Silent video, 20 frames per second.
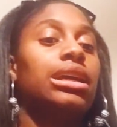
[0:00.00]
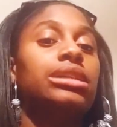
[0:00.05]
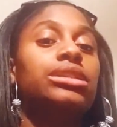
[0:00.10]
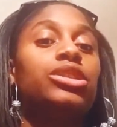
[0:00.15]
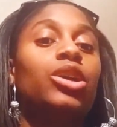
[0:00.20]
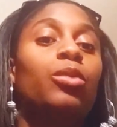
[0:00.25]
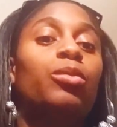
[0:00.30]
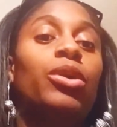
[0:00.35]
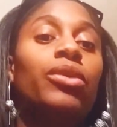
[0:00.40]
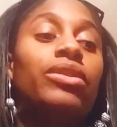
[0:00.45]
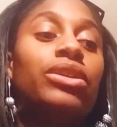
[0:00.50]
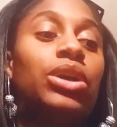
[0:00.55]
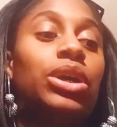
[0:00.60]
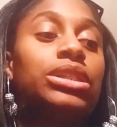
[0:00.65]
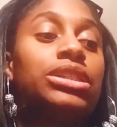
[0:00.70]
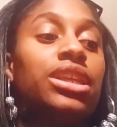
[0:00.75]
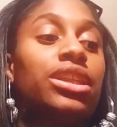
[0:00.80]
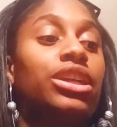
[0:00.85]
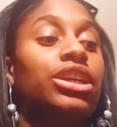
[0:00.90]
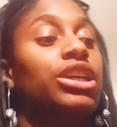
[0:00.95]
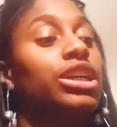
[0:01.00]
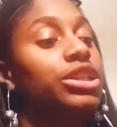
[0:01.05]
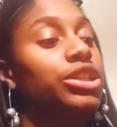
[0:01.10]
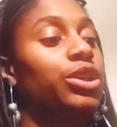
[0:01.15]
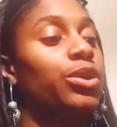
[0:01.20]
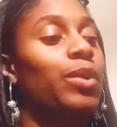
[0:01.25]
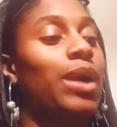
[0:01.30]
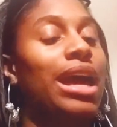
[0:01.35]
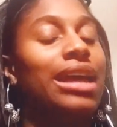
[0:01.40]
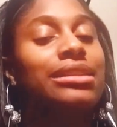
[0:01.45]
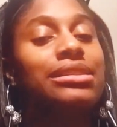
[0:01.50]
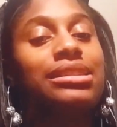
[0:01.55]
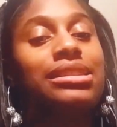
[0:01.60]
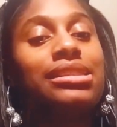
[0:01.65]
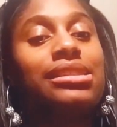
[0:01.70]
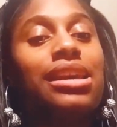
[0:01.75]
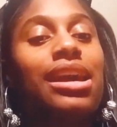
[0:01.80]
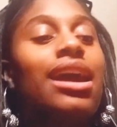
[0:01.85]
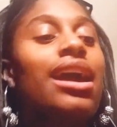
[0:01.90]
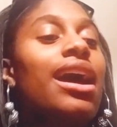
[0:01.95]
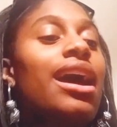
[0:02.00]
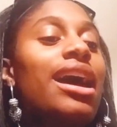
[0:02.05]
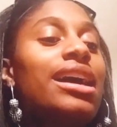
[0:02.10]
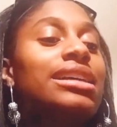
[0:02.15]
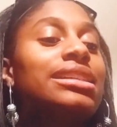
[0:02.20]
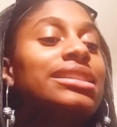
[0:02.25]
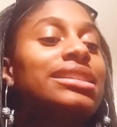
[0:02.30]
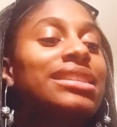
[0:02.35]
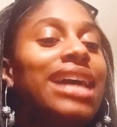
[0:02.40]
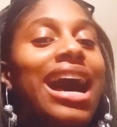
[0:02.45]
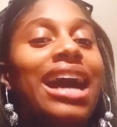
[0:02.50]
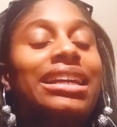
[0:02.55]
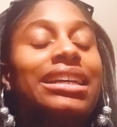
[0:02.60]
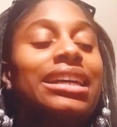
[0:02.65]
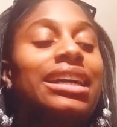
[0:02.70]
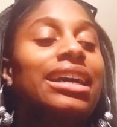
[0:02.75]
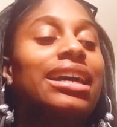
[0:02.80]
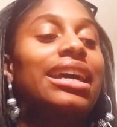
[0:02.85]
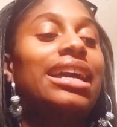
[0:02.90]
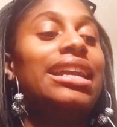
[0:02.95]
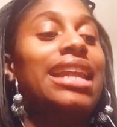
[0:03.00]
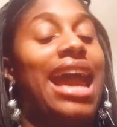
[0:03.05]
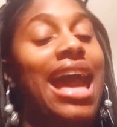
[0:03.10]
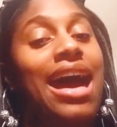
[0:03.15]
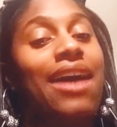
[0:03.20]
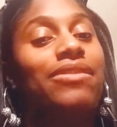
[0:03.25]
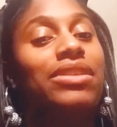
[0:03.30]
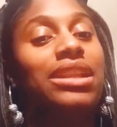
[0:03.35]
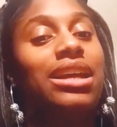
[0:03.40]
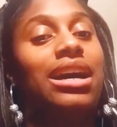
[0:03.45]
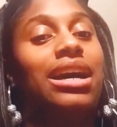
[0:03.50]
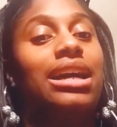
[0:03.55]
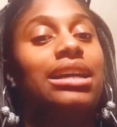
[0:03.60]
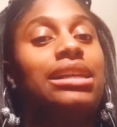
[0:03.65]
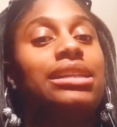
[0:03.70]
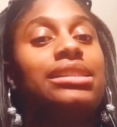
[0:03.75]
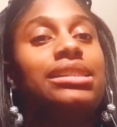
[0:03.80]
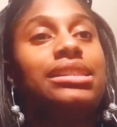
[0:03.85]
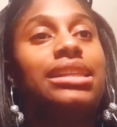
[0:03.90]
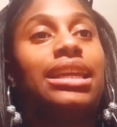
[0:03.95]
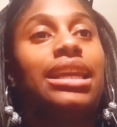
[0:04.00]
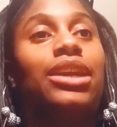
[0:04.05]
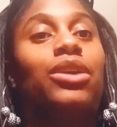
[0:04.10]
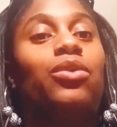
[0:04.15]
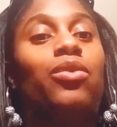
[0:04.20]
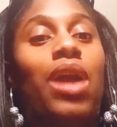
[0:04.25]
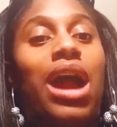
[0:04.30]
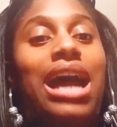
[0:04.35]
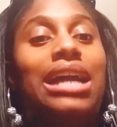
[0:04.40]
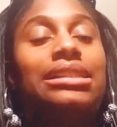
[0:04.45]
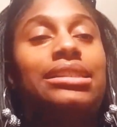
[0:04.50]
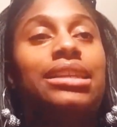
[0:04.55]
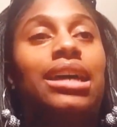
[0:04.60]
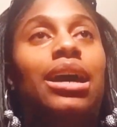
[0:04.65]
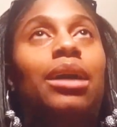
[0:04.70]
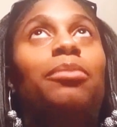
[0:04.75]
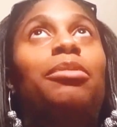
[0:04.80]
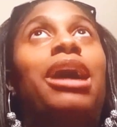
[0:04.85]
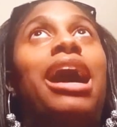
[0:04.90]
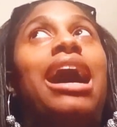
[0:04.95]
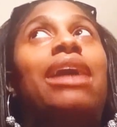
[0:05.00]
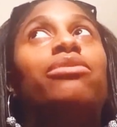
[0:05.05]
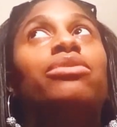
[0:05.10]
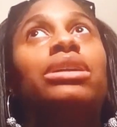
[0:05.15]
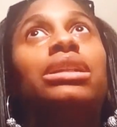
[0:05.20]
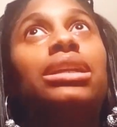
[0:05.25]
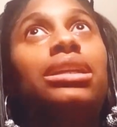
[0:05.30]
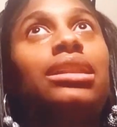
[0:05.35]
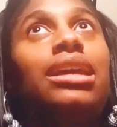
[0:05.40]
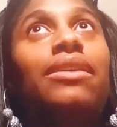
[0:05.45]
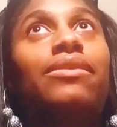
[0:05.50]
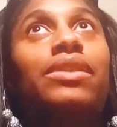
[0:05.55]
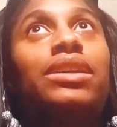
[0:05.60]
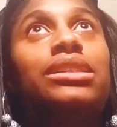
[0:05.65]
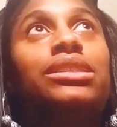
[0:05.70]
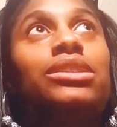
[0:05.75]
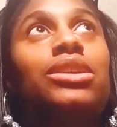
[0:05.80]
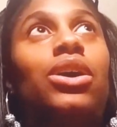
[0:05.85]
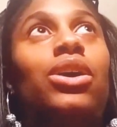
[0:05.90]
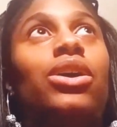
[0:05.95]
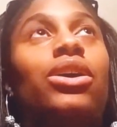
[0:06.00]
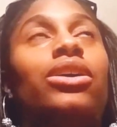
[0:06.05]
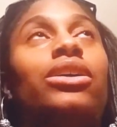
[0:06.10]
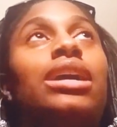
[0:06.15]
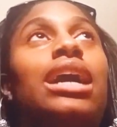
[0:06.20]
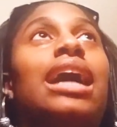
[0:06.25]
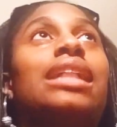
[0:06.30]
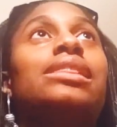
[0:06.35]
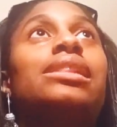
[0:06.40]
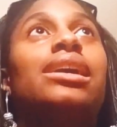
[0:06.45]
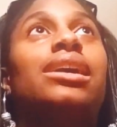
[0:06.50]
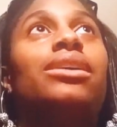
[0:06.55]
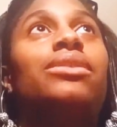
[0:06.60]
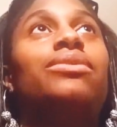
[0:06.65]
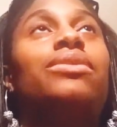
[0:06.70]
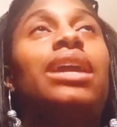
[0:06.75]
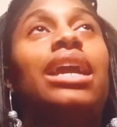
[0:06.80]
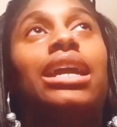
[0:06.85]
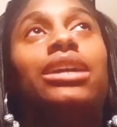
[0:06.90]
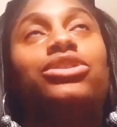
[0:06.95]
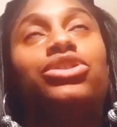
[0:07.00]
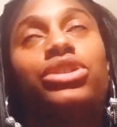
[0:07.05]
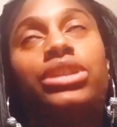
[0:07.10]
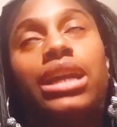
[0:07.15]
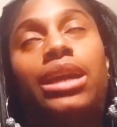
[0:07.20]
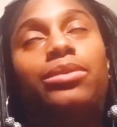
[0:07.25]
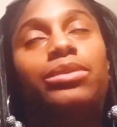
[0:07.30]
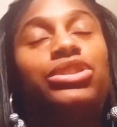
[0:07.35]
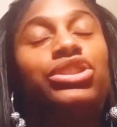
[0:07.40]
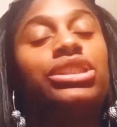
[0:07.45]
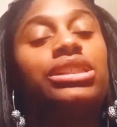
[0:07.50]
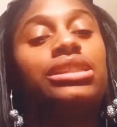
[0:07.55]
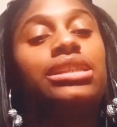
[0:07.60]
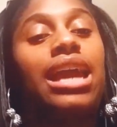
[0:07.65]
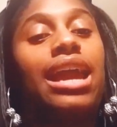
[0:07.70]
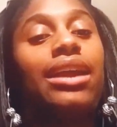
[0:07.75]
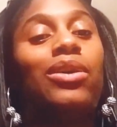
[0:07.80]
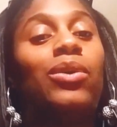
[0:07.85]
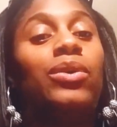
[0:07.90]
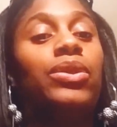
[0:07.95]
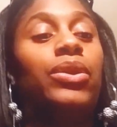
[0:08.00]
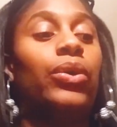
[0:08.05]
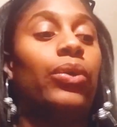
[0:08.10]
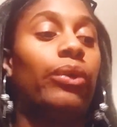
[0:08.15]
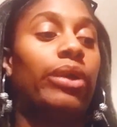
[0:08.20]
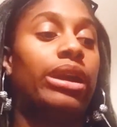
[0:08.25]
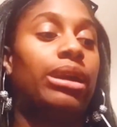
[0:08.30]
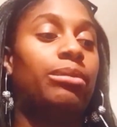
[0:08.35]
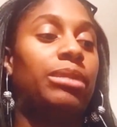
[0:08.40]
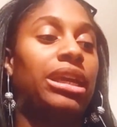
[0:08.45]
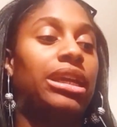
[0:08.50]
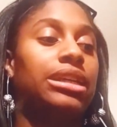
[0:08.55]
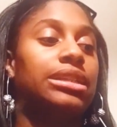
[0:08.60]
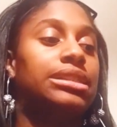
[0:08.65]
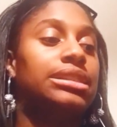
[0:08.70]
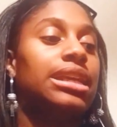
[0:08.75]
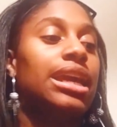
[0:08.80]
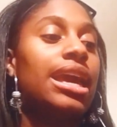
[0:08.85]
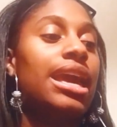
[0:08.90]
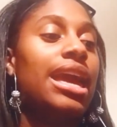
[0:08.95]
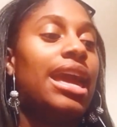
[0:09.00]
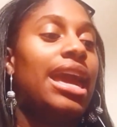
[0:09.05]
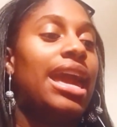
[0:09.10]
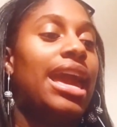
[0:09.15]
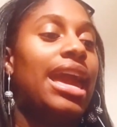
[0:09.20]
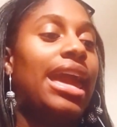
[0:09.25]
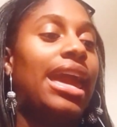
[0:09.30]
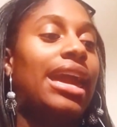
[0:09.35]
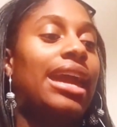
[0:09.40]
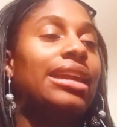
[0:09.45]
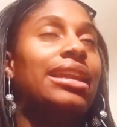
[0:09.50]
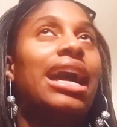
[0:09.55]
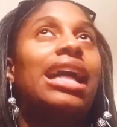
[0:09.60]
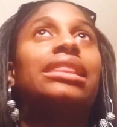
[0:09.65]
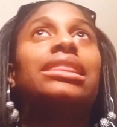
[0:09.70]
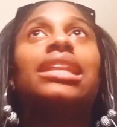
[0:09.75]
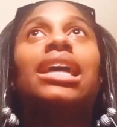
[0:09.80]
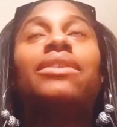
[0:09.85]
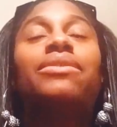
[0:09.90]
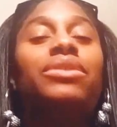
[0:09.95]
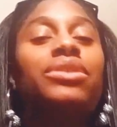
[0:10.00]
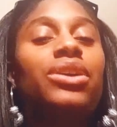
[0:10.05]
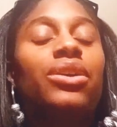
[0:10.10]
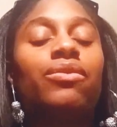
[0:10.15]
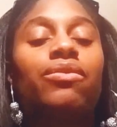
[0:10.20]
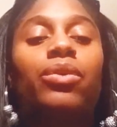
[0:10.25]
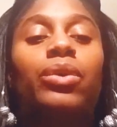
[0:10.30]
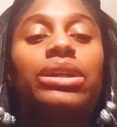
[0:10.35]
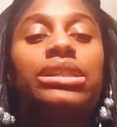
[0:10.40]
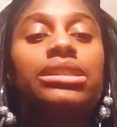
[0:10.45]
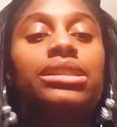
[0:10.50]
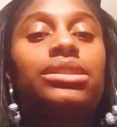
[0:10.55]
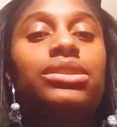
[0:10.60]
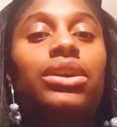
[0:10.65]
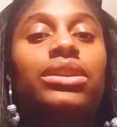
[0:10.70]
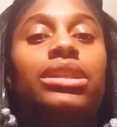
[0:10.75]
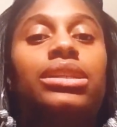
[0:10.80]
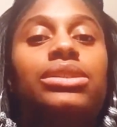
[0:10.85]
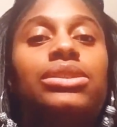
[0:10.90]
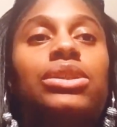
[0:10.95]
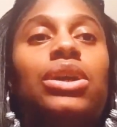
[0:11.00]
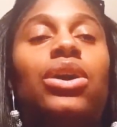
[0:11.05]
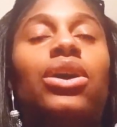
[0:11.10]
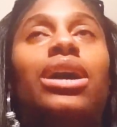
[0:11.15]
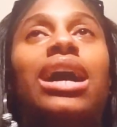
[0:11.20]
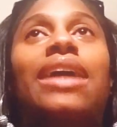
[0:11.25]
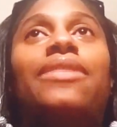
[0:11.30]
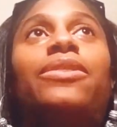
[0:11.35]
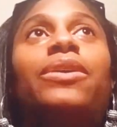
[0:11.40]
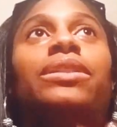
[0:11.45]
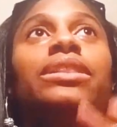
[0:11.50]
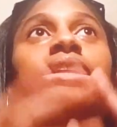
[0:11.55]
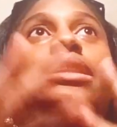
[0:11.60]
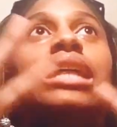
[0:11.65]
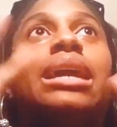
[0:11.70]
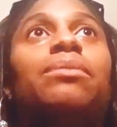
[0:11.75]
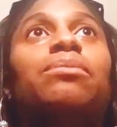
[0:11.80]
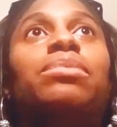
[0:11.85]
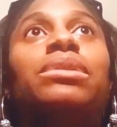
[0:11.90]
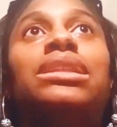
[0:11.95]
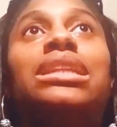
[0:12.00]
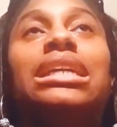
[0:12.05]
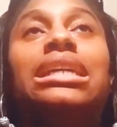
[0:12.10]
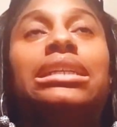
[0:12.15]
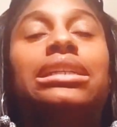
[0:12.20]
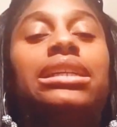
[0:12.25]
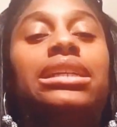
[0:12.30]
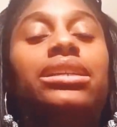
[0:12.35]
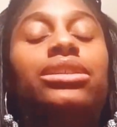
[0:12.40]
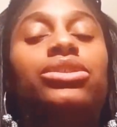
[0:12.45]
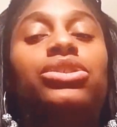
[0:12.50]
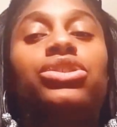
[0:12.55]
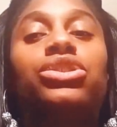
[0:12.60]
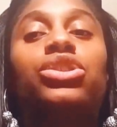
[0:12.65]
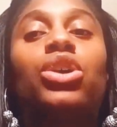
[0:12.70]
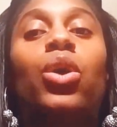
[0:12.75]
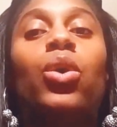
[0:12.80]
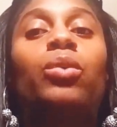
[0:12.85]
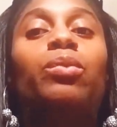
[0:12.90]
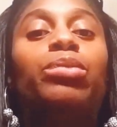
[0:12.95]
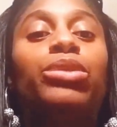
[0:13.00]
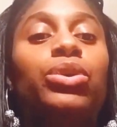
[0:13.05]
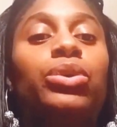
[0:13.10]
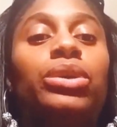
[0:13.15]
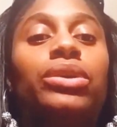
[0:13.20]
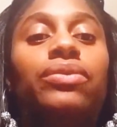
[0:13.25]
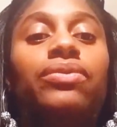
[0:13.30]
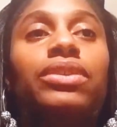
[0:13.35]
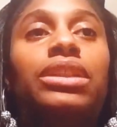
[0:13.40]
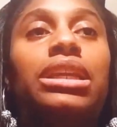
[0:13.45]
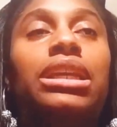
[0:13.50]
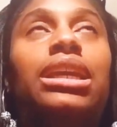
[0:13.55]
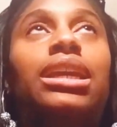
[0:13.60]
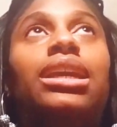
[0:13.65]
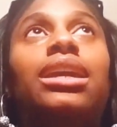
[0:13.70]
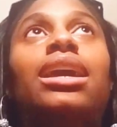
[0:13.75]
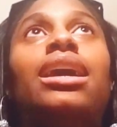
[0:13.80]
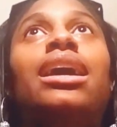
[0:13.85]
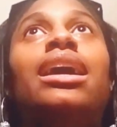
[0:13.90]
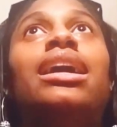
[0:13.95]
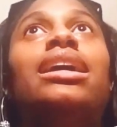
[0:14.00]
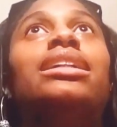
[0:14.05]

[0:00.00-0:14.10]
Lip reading: So moving on to the good duets. Sonica and Avalon singing Rise Up. I really love this song. I love Andra Day when she sang it on the Grammys. And I loved their voices on the song. I thought that they blended so beautifully.